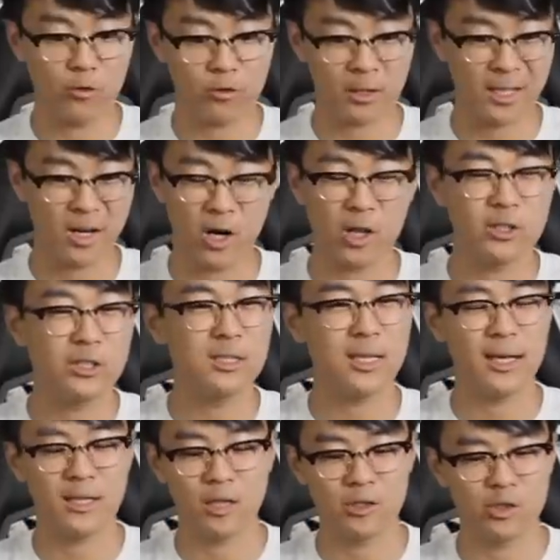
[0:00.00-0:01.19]
for like
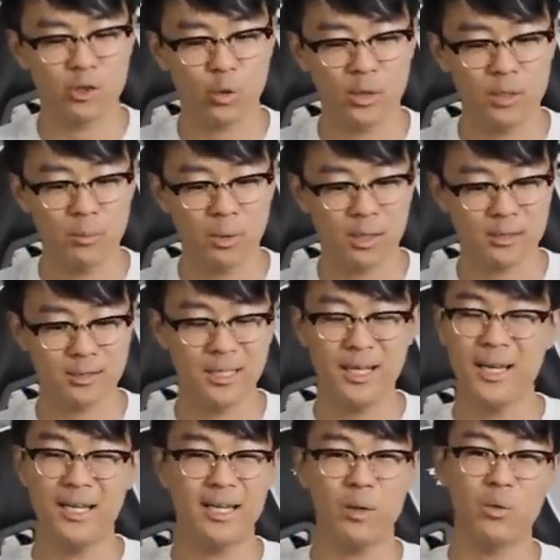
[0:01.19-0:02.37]
110, 120 bucks
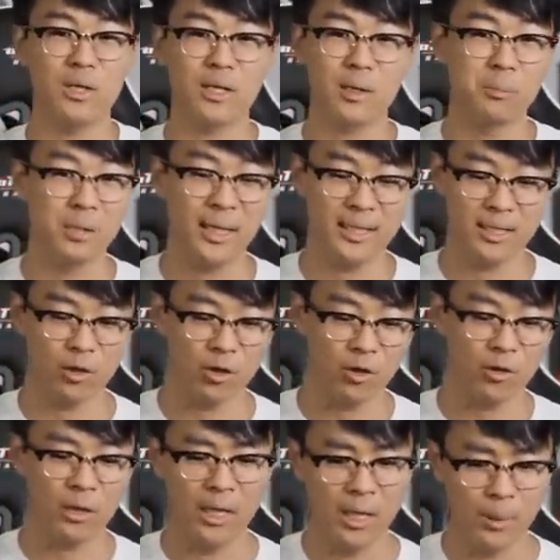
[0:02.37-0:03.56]
and I wouldn't complain at
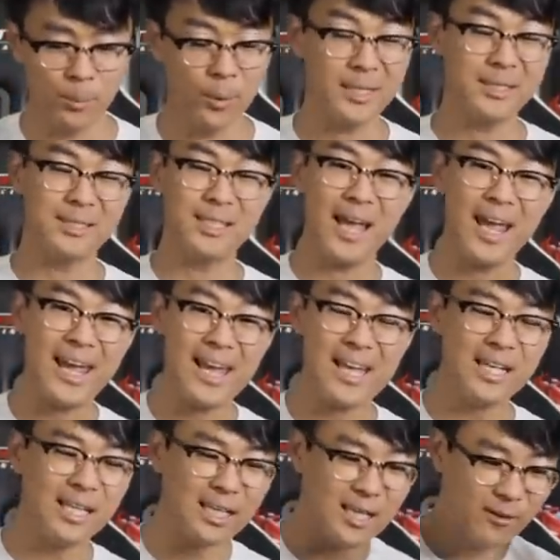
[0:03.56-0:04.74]
all, but it's
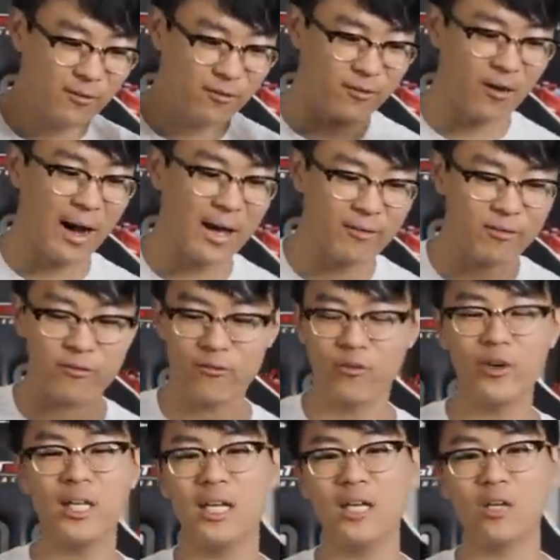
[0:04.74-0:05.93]
85
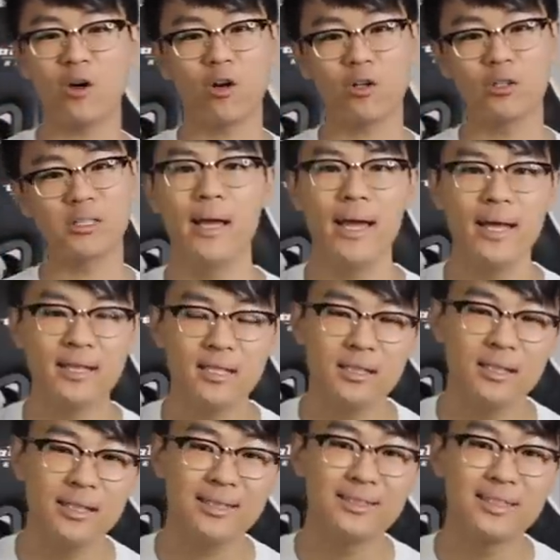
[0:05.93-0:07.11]
freaking dollars. Anta
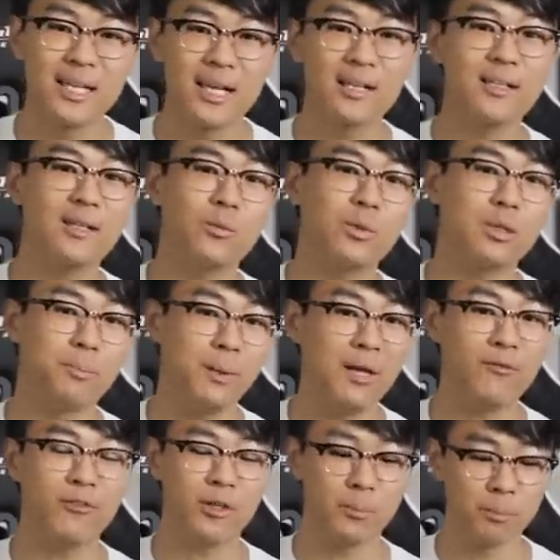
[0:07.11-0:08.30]
is killing it with the bang
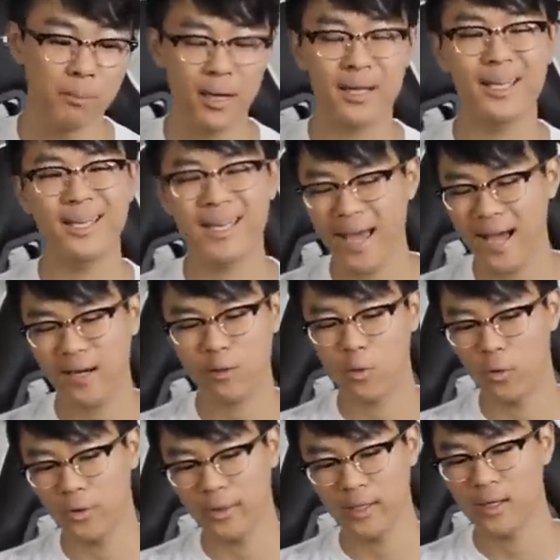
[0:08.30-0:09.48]
for your buck
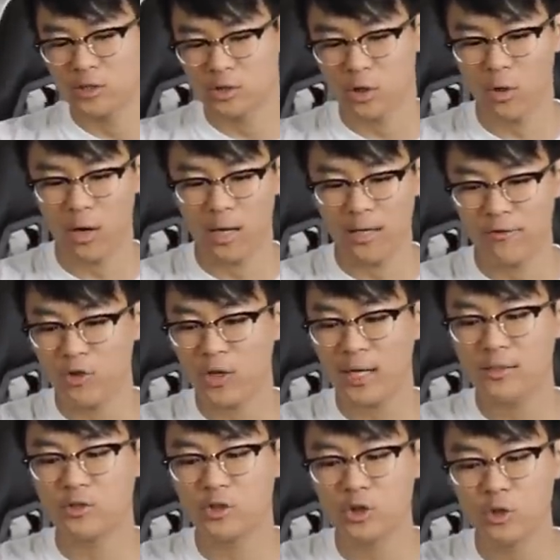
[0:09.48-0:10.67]
category. So uh, if you
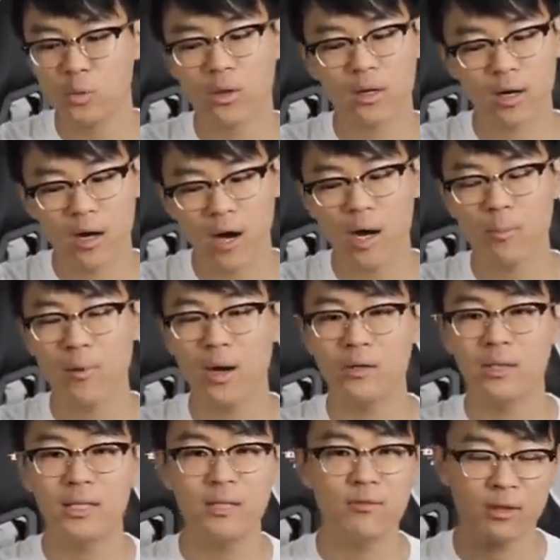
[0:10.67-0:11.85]
guys do want to cop, I'll
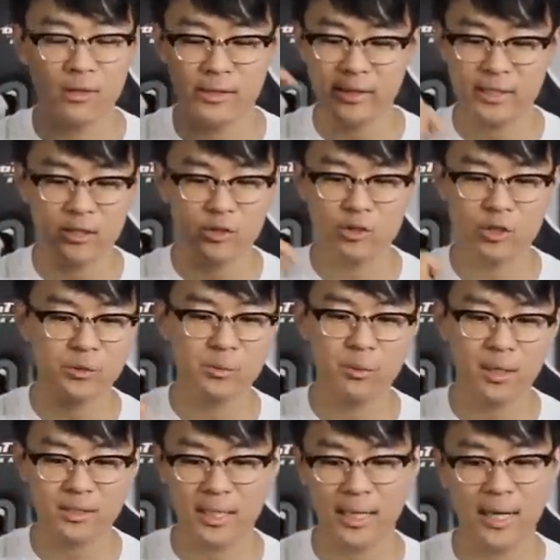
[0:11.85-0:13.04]
leave a link in the description
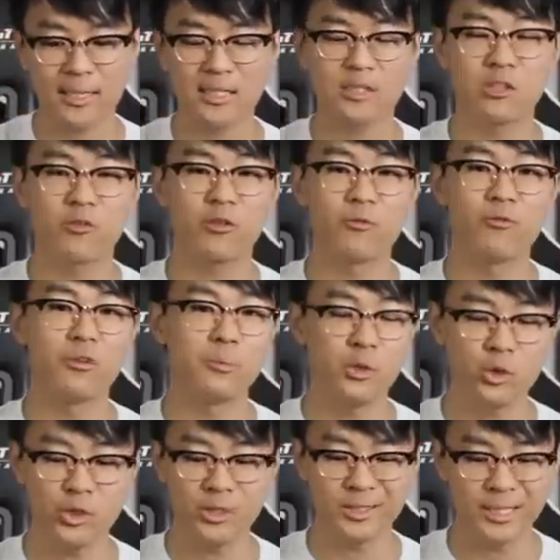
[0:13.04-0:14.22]
box. I got this from
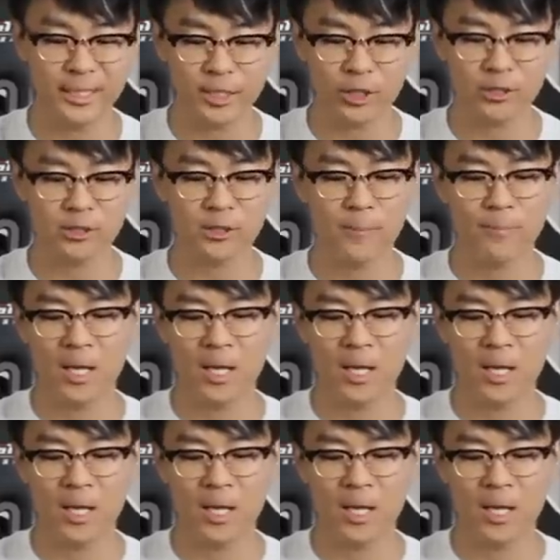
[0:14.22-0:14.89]
Famuji Sneakers.